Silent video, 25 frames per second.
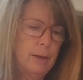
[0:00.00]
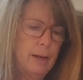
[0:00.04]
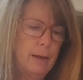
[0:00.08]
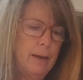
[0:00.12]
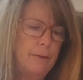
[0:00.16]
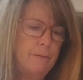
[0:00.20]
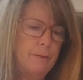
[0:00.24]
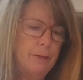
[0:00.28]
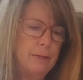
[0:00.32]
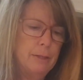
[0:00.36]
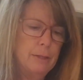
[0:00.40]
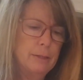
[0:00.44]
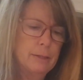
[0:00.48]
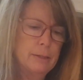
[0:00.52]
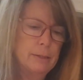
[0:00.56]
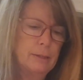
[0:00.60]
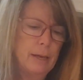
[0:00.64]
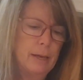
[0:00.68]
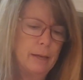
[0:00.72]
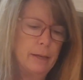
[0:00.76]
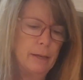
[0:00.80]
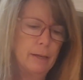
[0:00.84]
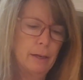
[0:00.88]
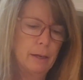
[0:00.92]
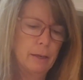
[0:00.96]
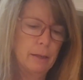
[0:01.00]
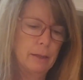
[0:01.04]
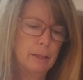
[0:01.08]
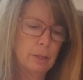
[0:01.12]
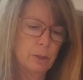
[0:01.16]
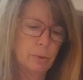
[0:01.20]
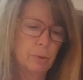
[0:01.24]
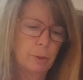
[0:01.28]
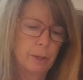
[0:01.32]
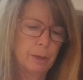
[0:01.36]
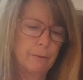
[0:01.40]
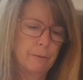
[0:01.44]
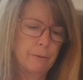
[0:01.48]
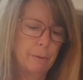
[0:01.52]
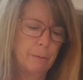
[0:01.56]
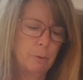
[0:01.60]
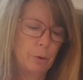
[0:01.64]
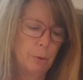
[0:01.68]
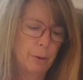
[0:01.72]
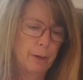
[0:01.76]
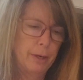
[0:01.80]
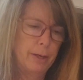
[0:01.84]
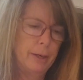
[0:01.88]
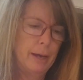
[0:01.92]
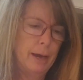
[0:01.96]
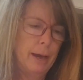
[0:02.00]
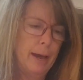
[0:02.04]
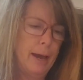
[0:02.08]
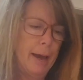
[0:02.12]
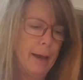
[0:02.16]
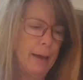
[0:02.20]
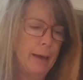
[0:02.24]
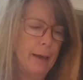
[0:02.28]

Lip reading: I haven't decided on this one if I'm going to